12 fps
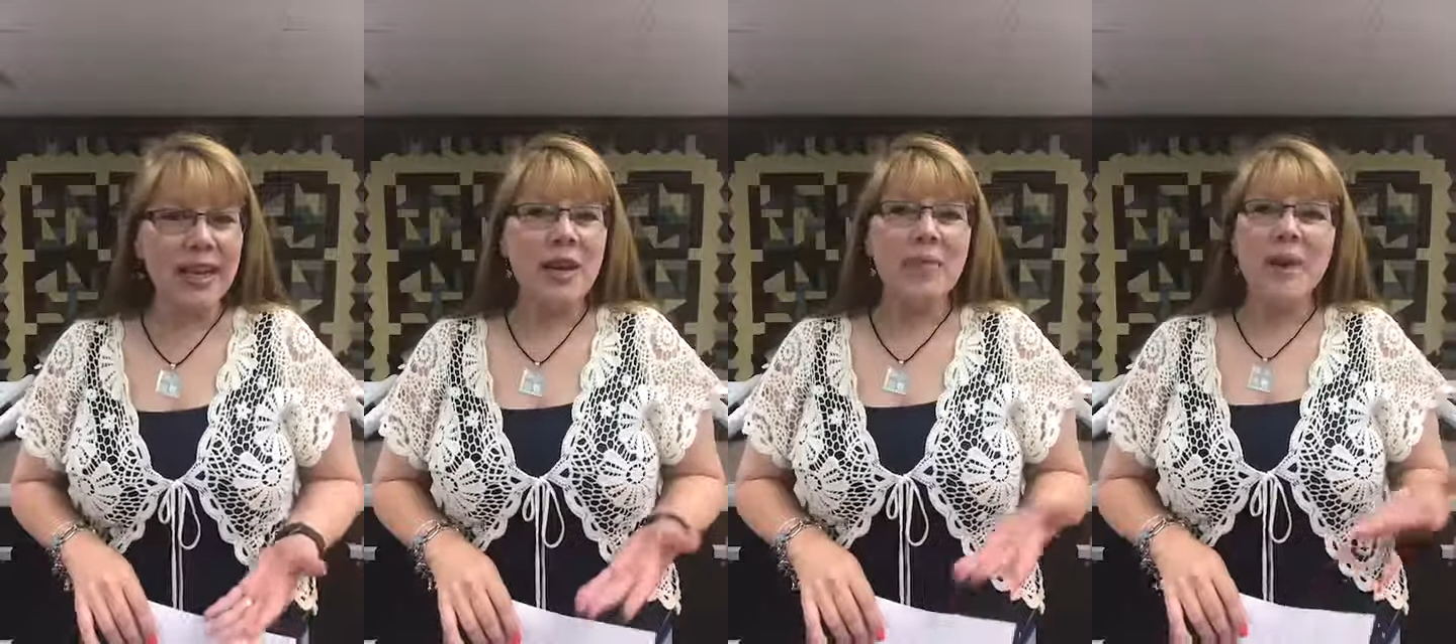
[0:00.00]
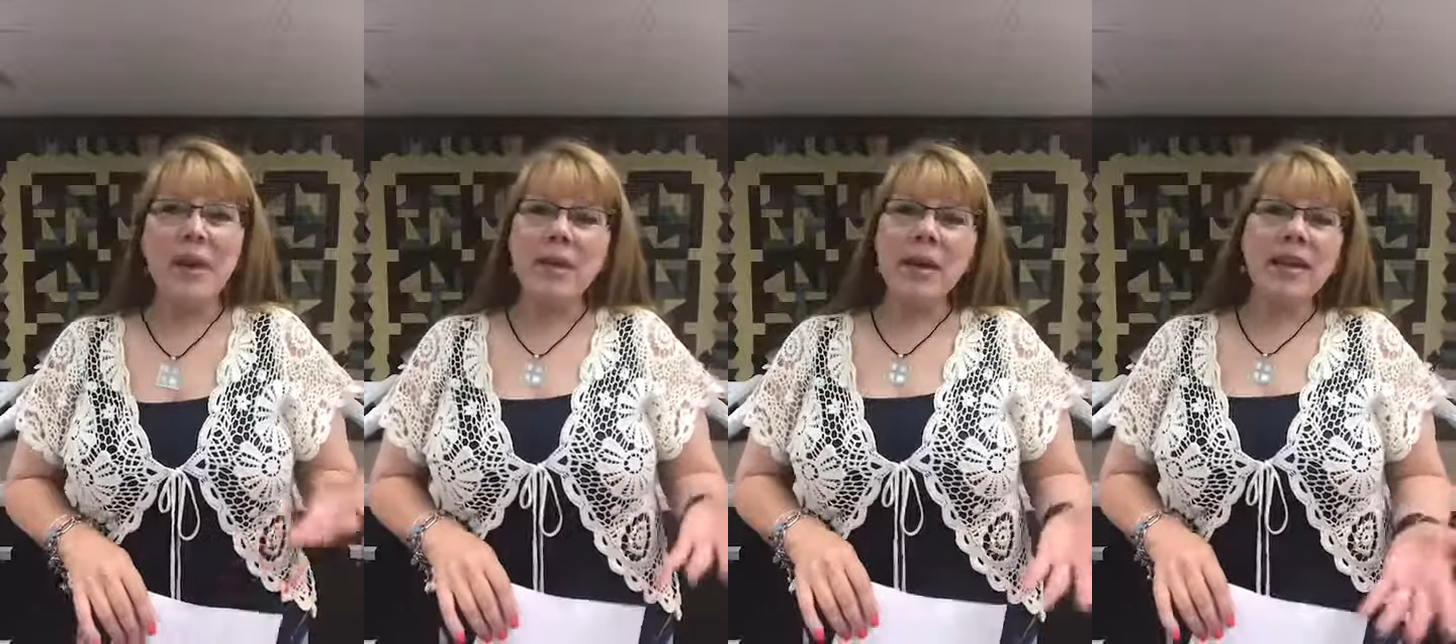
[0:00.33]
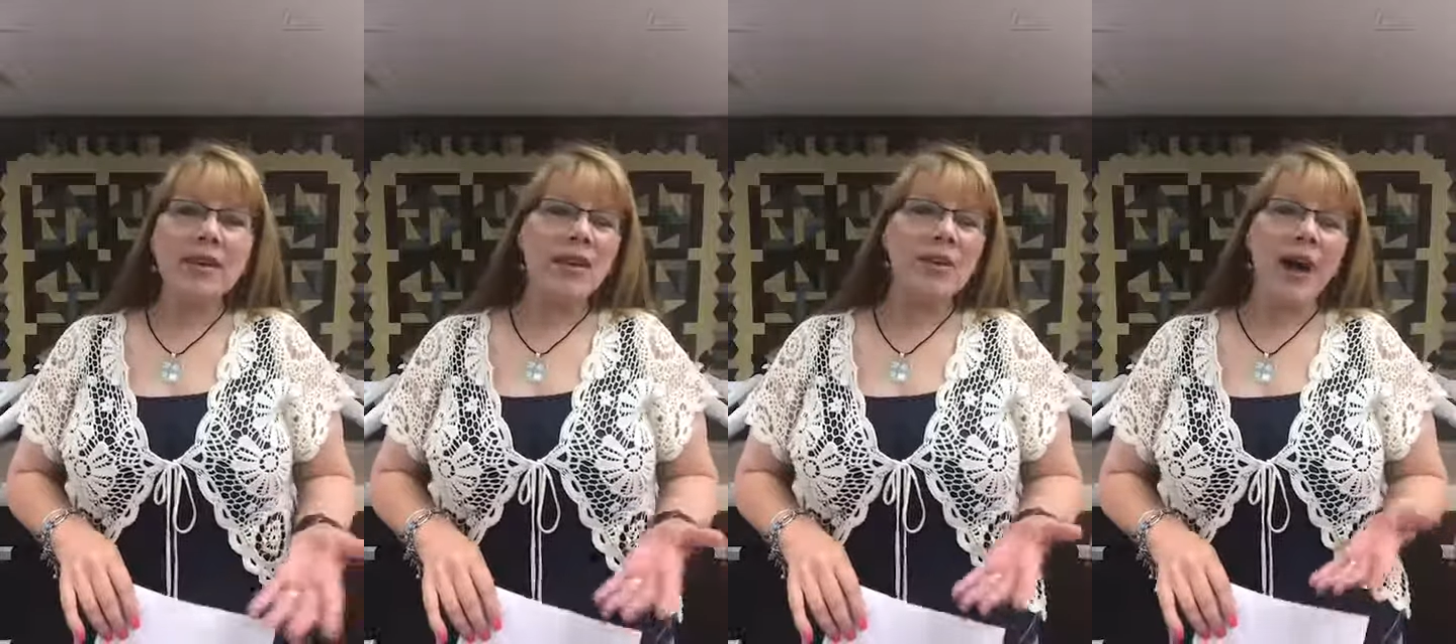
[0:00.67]
Maybe
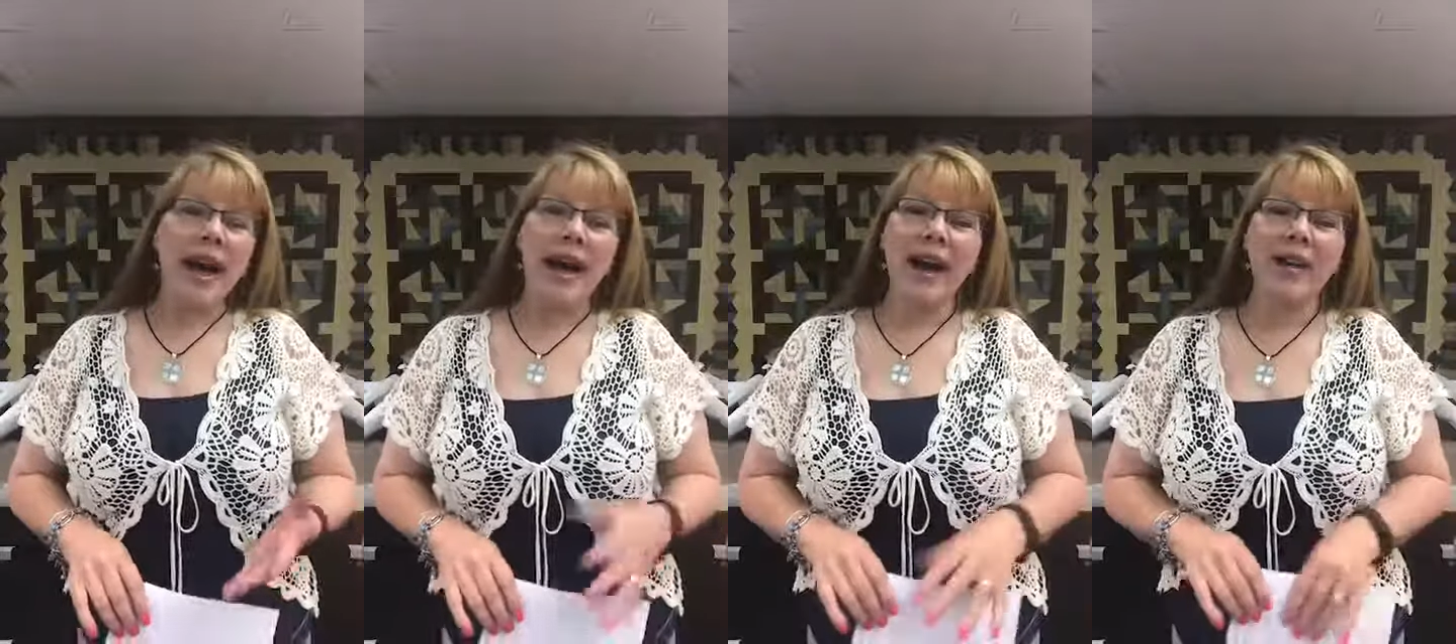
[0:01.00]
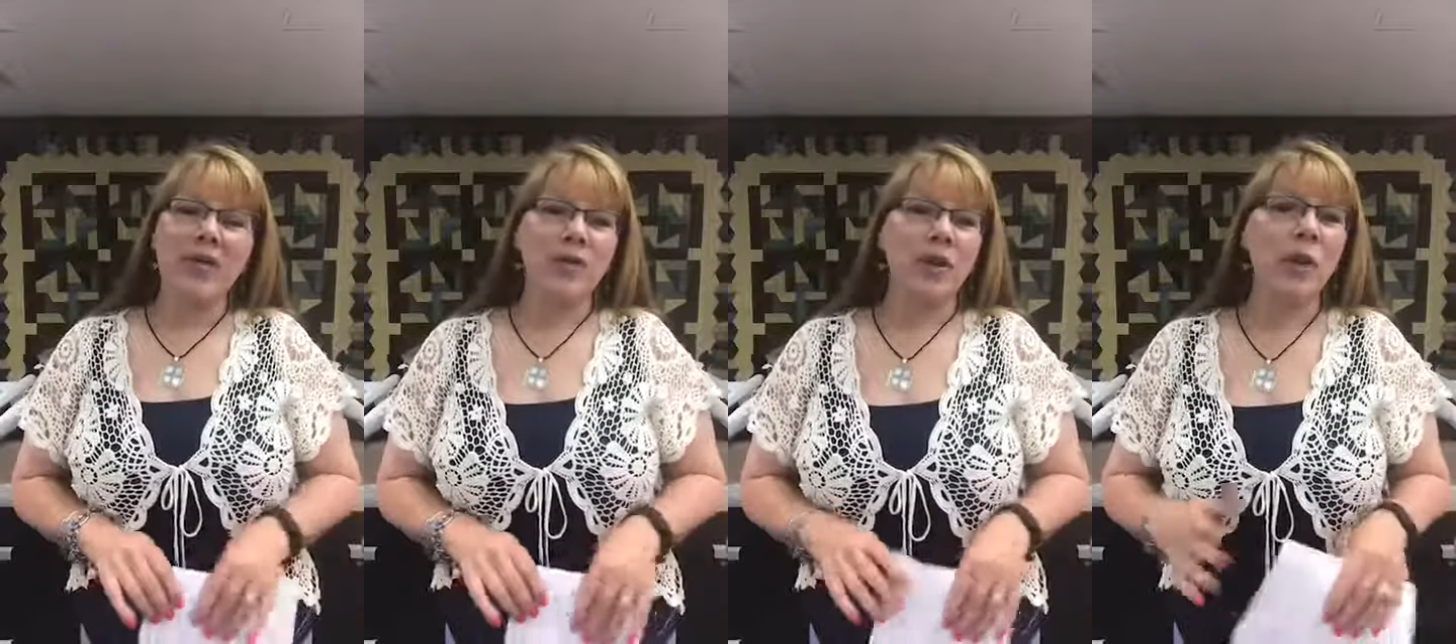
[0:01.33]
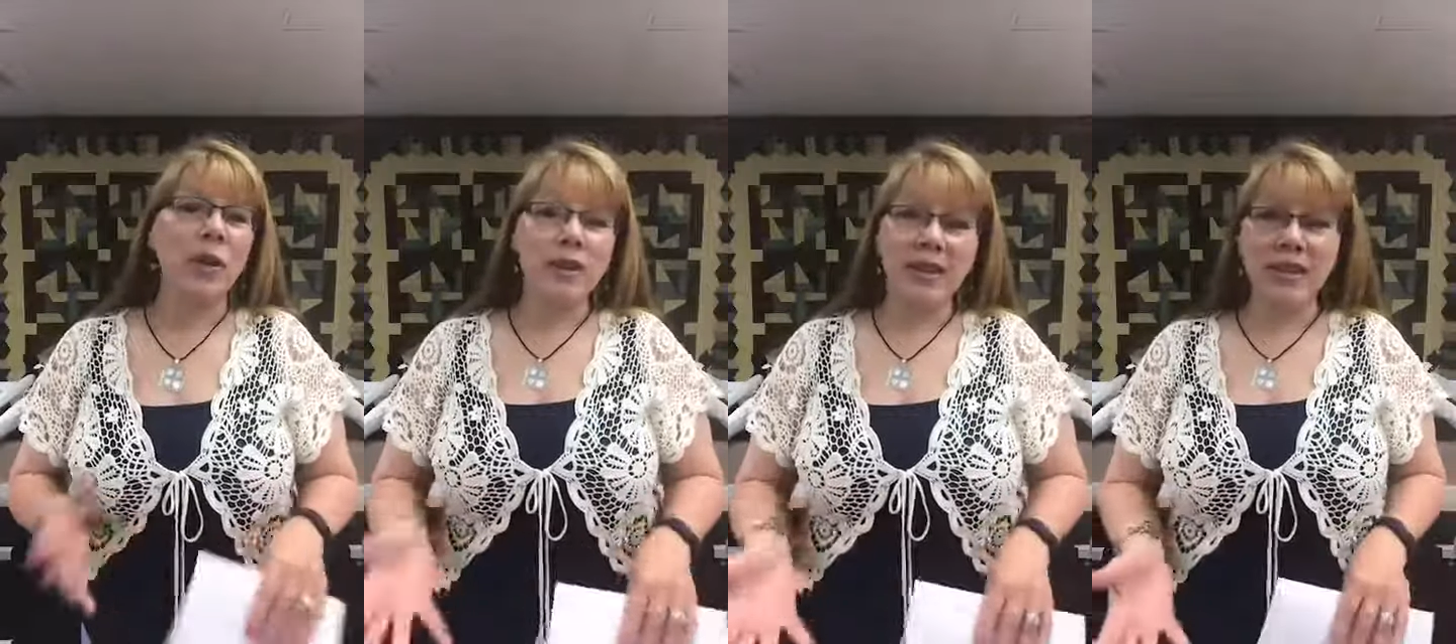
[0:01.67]
you have a
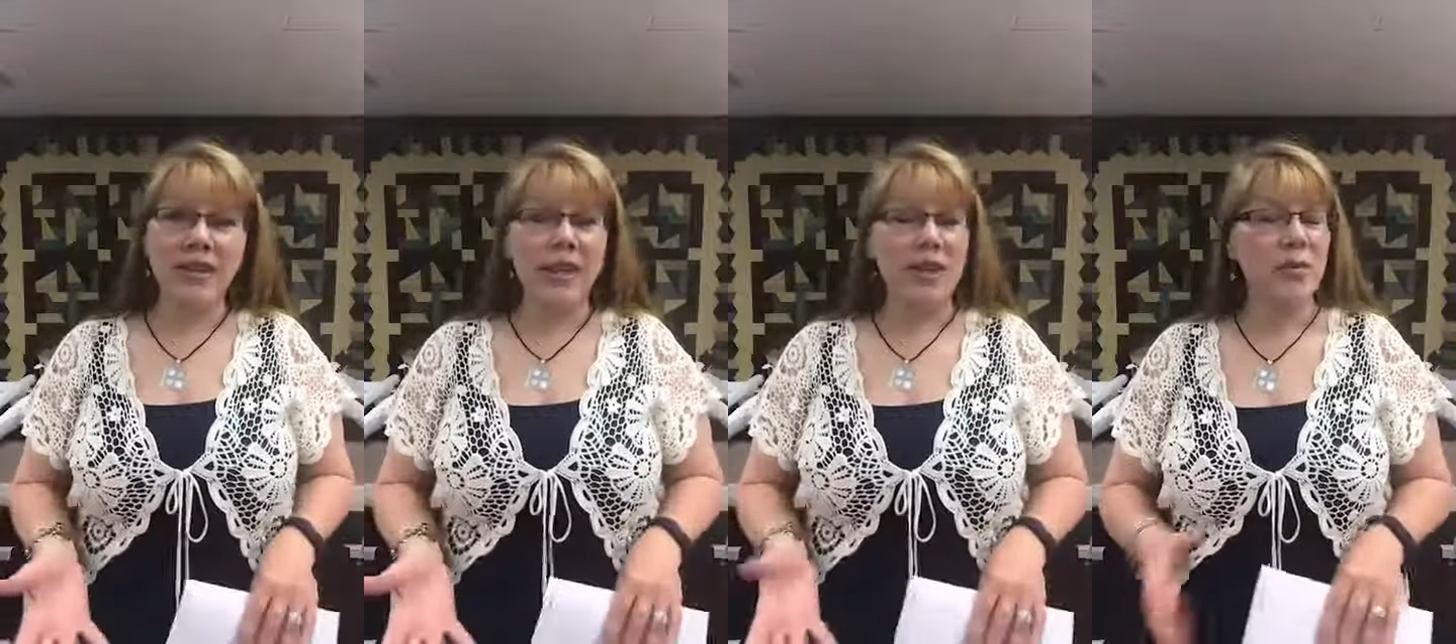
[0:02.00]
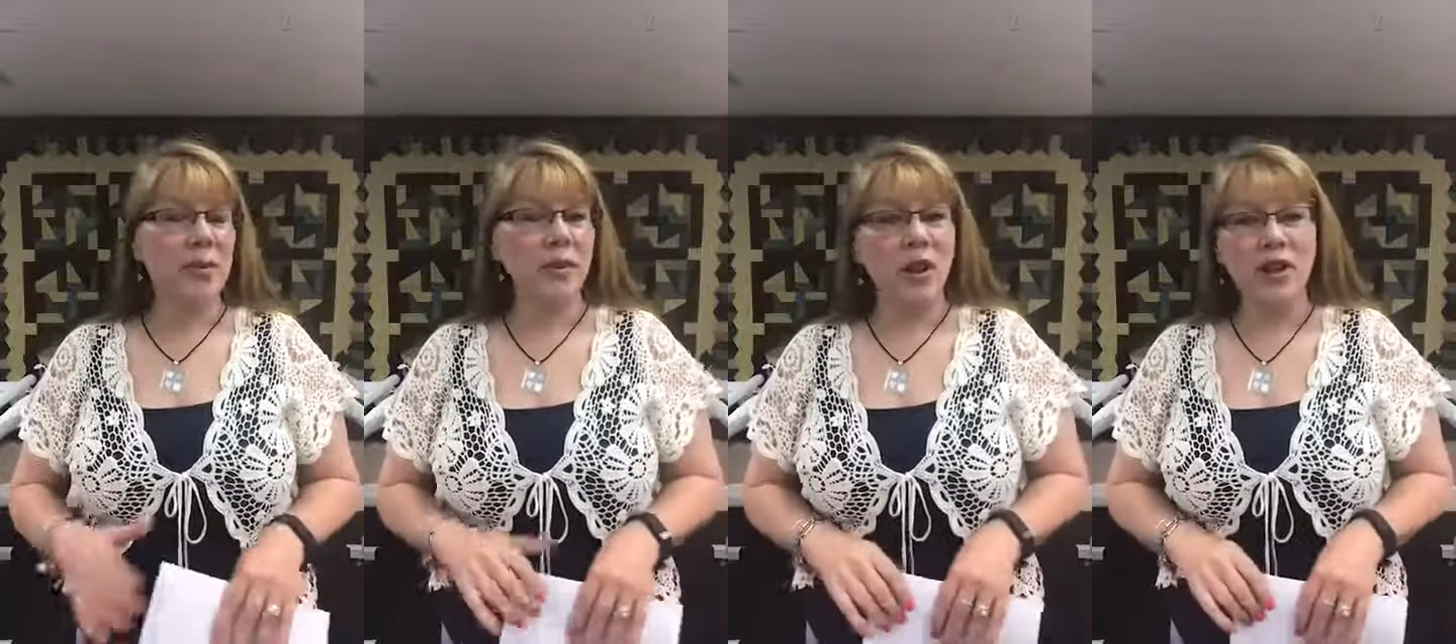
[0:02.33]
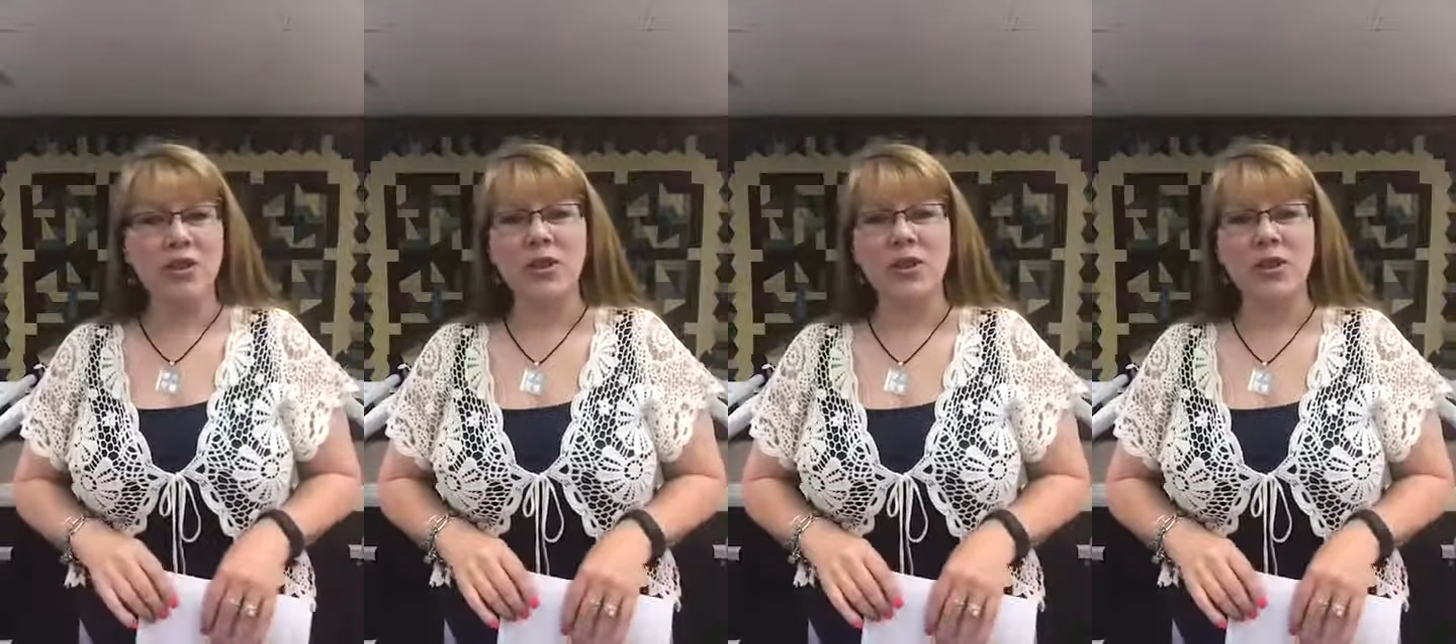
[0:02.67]
quilt guild that you belong